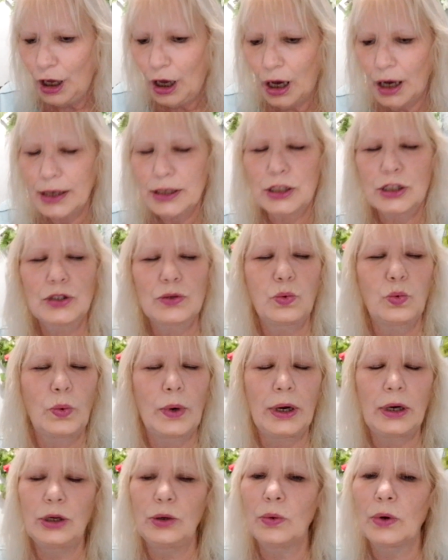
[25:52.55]
I
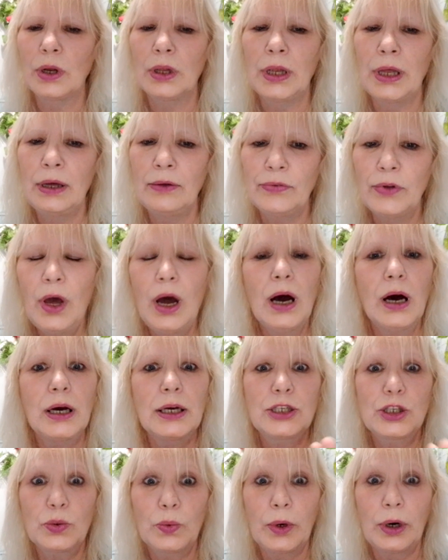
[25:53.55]
swear, you want to laugh? I
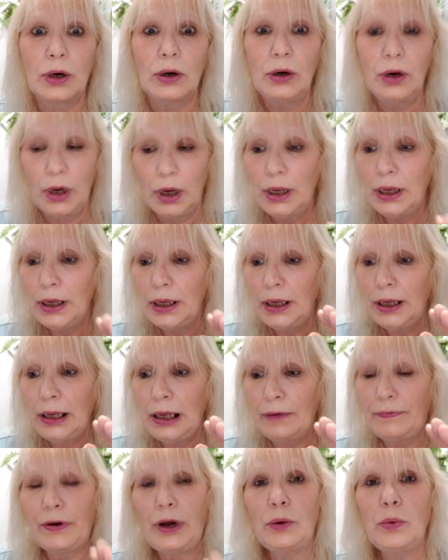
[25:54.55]
swear,
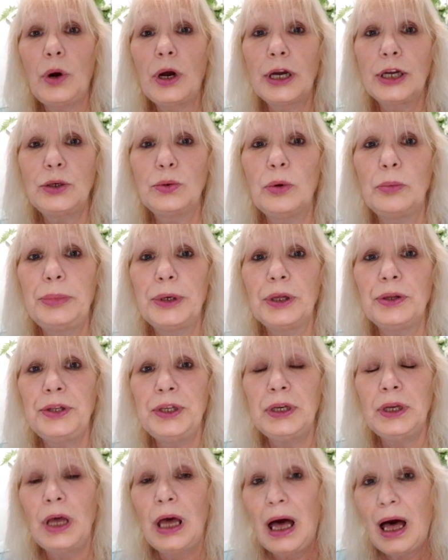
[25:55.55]
if I walk into a
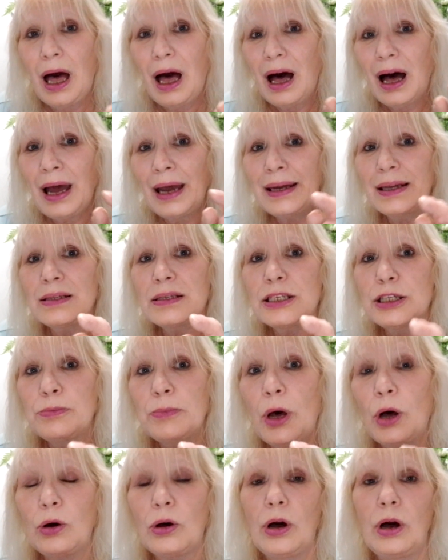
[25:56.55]
building, I can
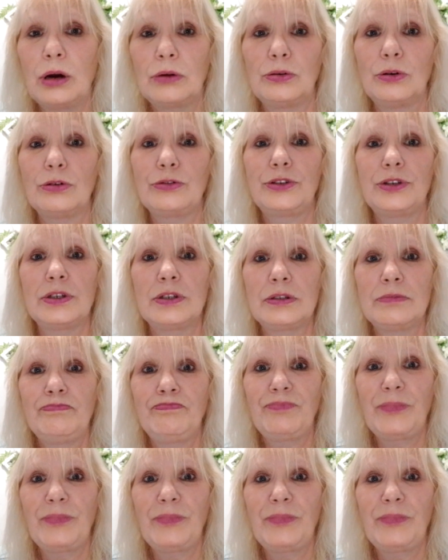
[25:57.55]
smell cockroaches.